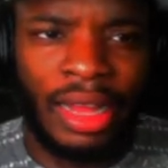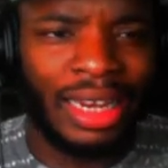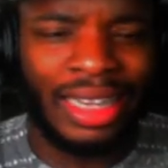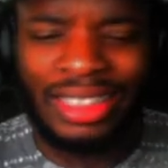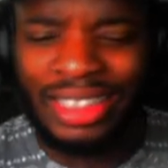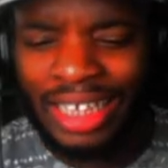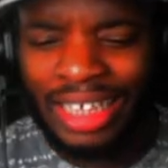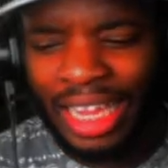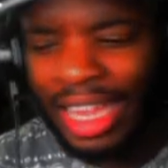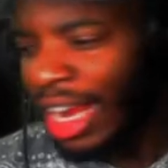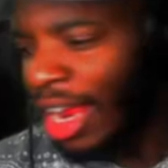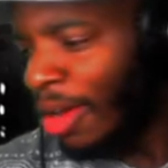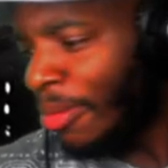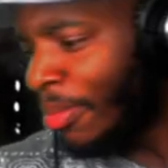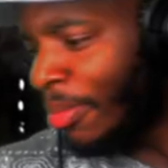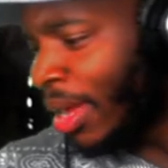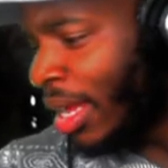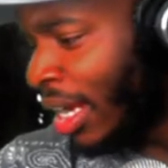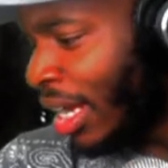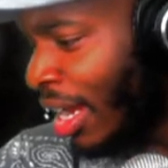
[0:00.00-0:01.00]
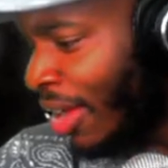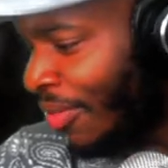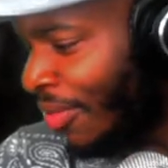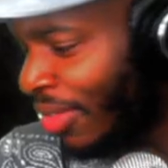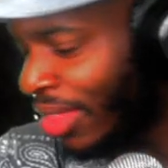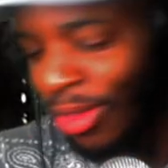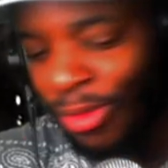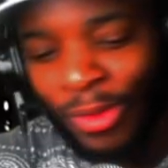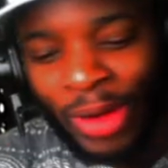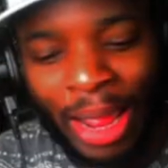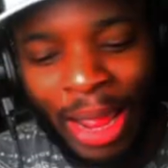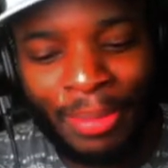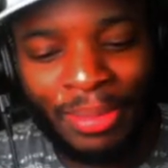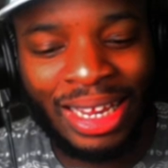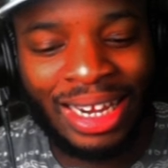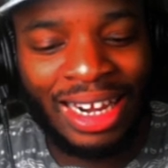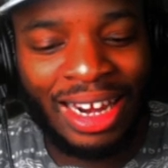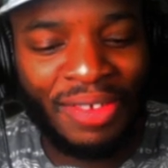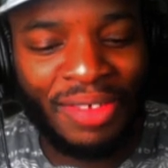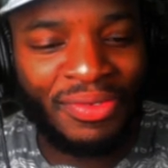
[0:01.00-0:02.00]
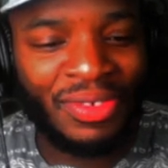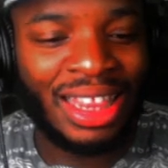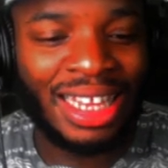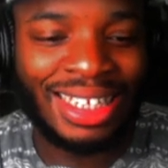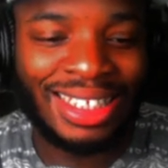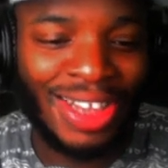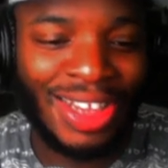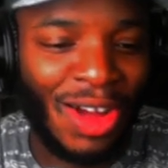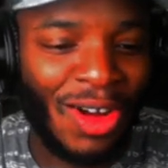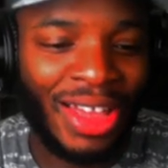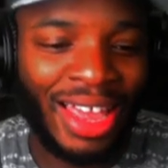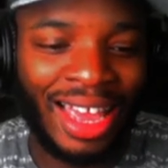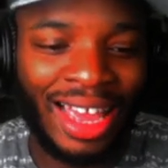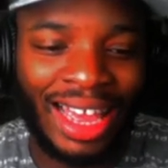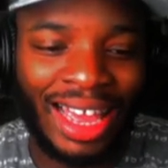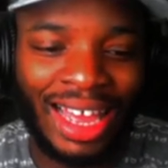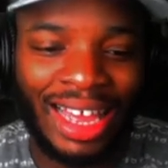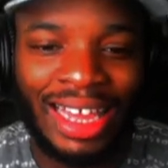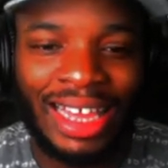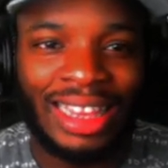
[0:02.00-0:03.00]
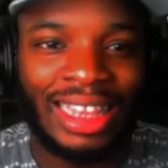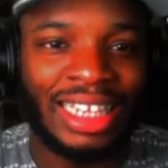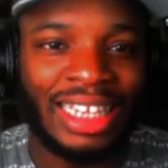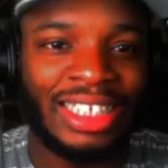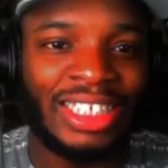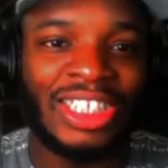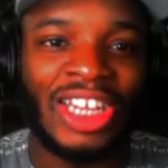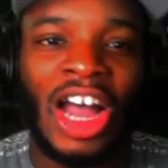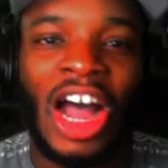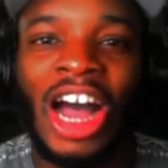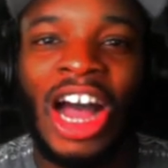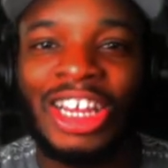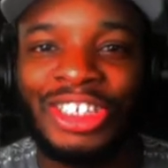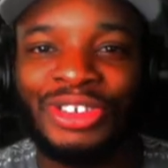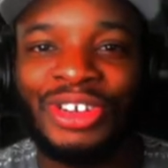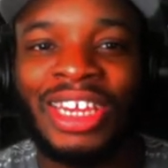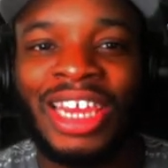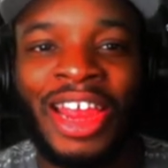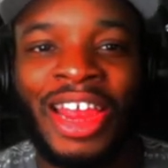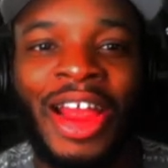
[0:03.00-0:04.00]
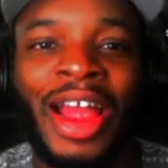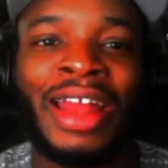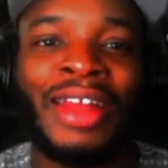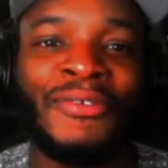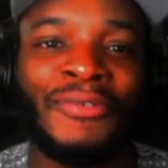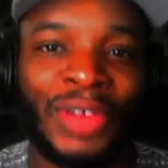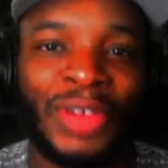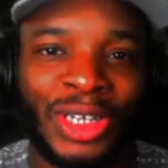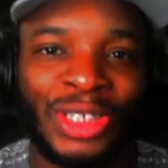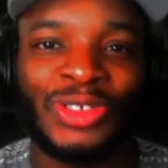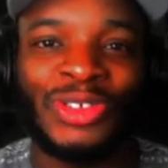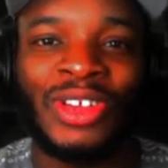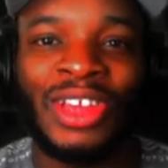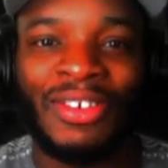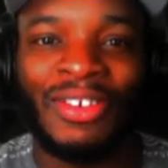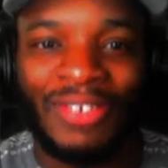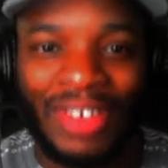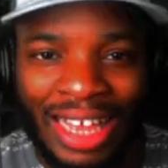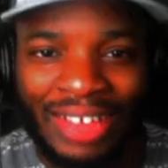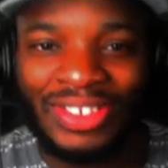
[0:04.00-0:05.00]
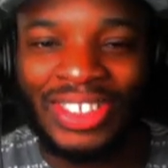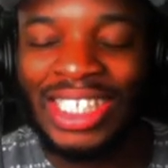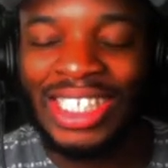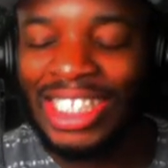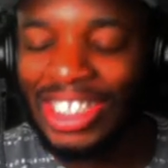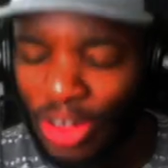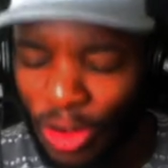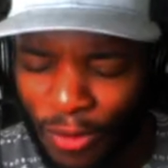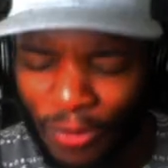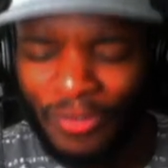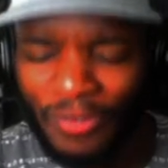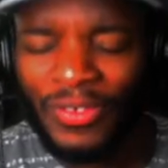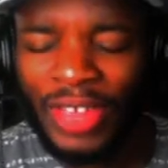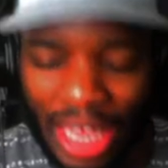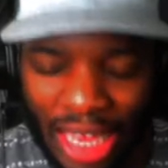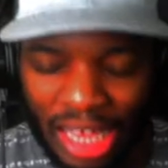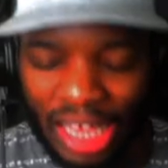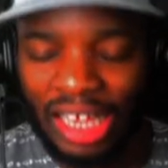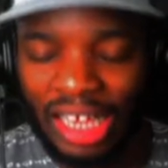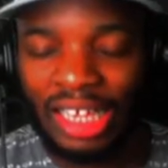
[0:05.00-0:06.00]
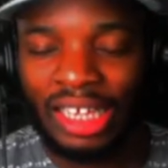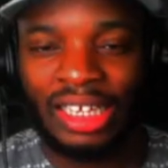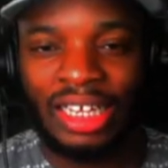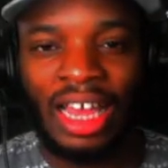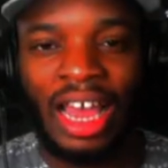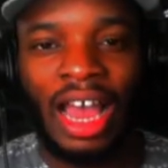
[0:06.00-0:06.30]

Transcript: Let's check it out, man. Enough of the rambling, enough of the talking. This is the 100-year anniversary of Levski Sofia.